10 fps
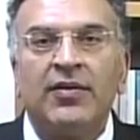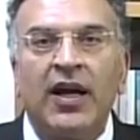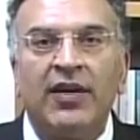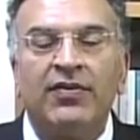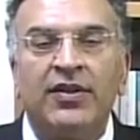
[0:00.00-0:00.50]

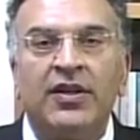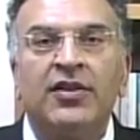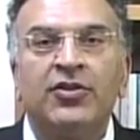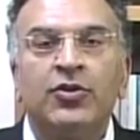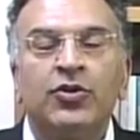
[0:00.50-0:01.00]
have the
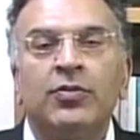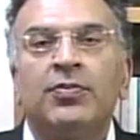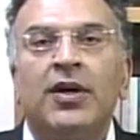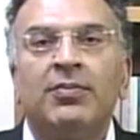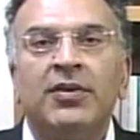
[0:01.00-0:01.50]
unusual
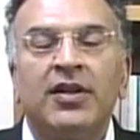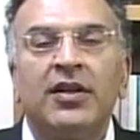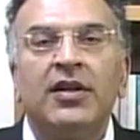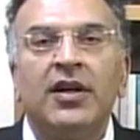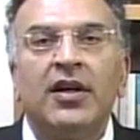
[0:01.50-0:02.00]
property